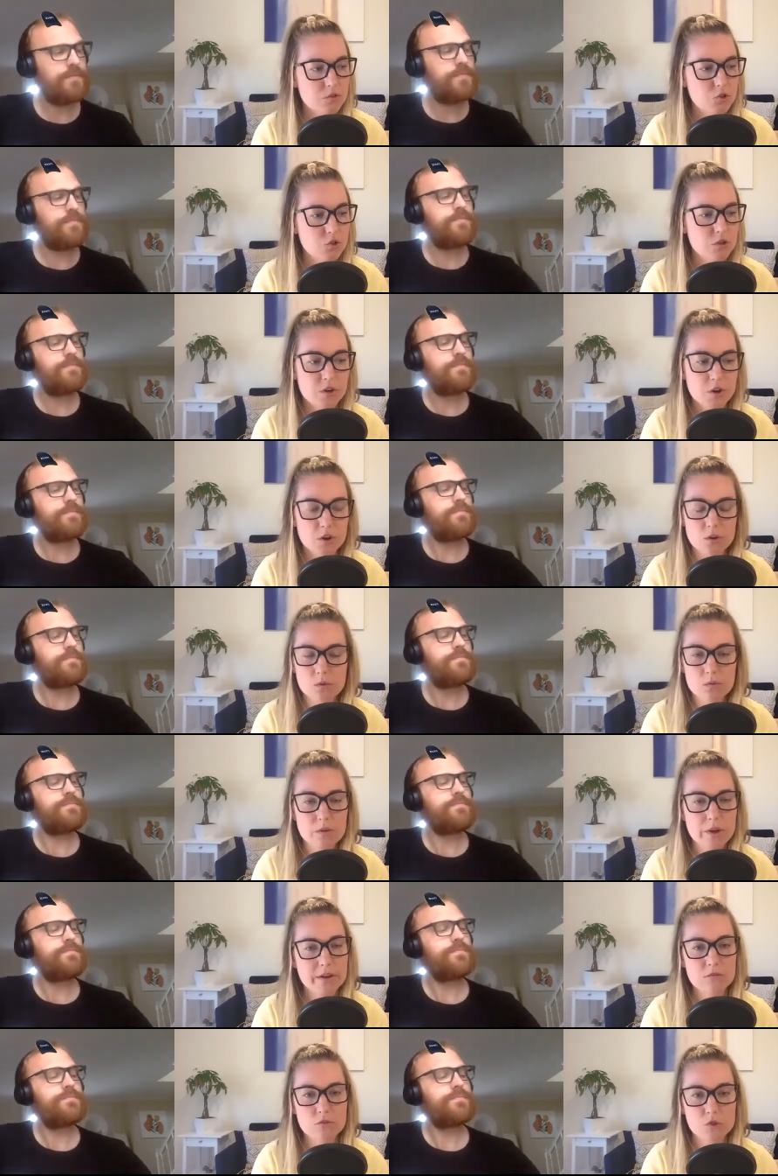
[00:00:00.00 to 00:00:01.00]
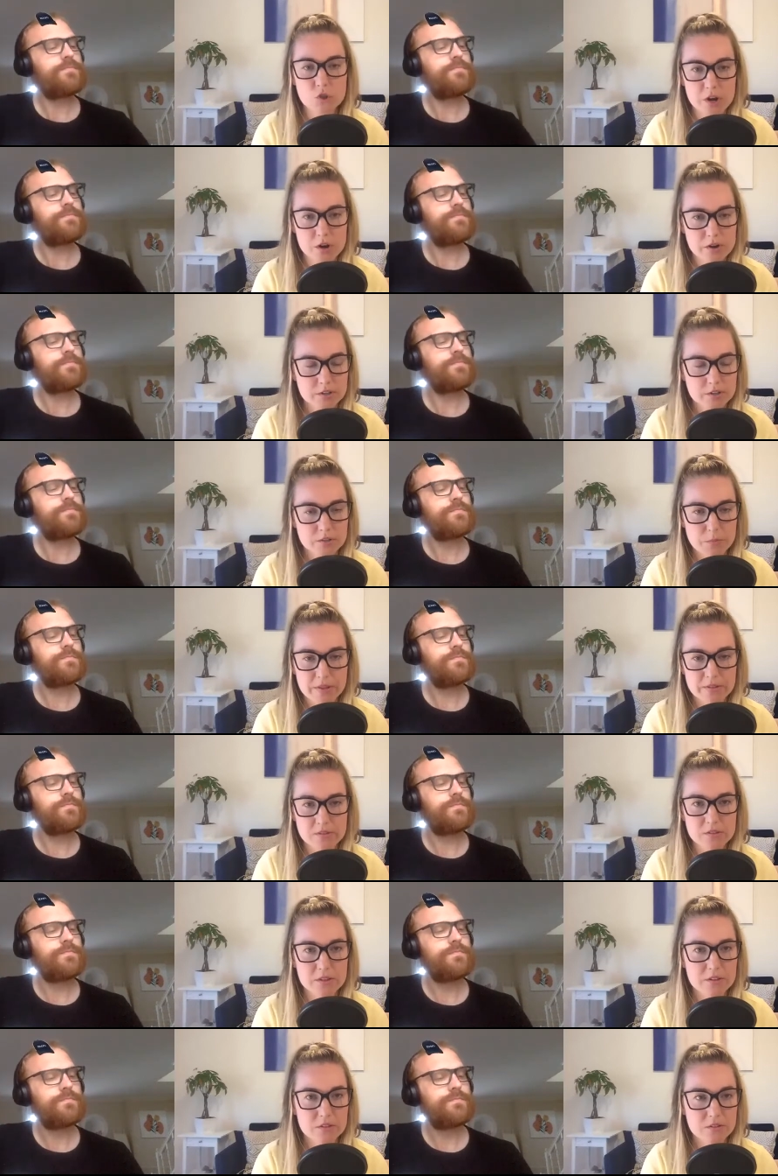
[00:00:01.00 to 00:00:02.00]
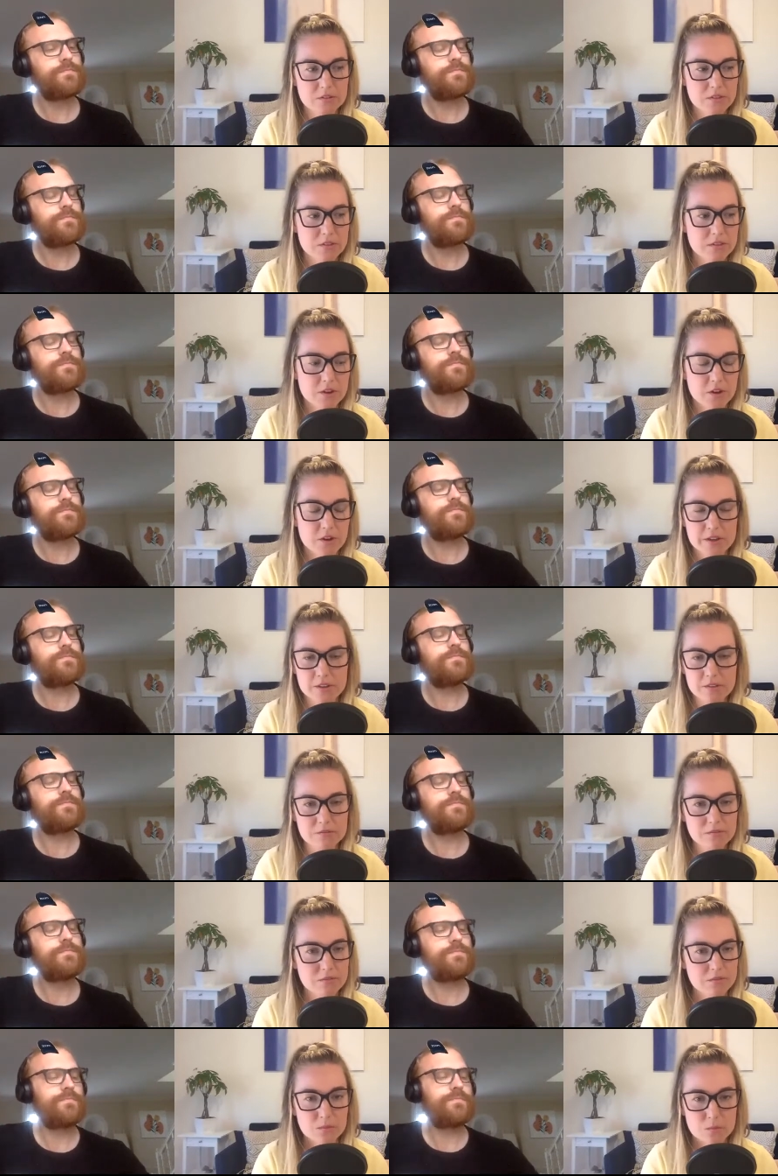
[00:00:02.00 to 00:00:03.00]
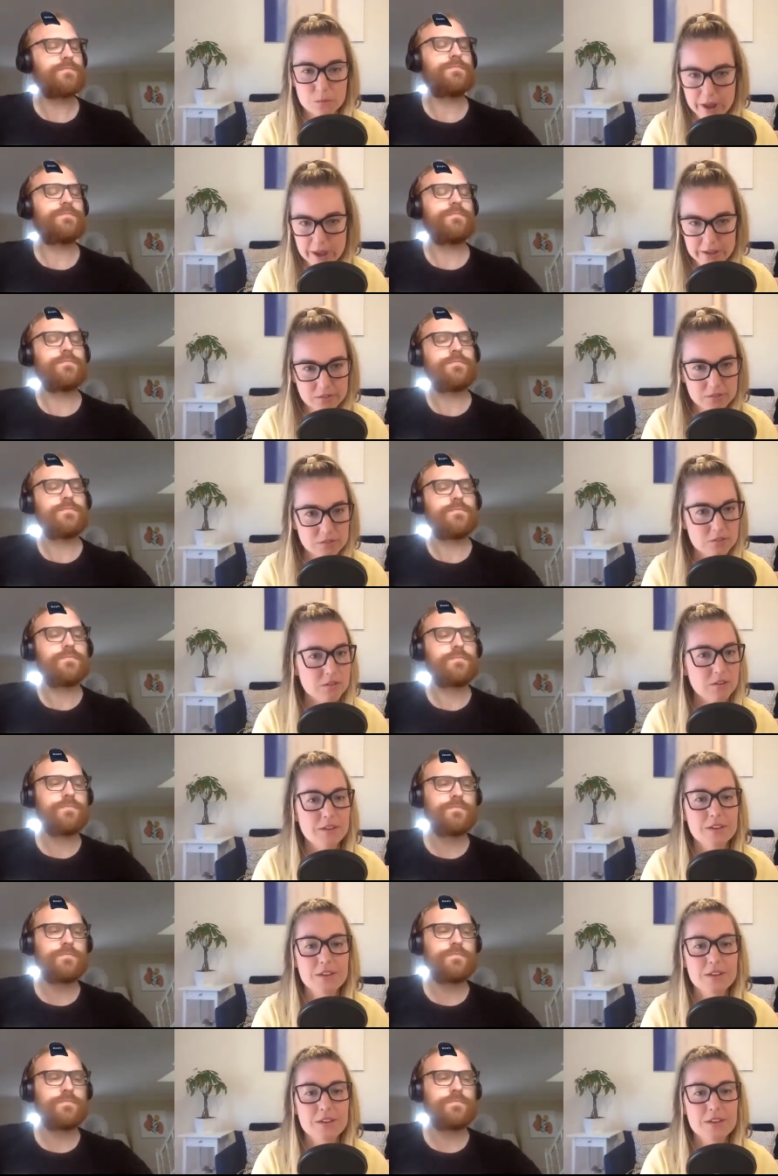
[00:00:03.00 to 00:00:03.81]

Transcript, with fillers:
Speaker 1: you know kind of shared expenses, you know, like rent,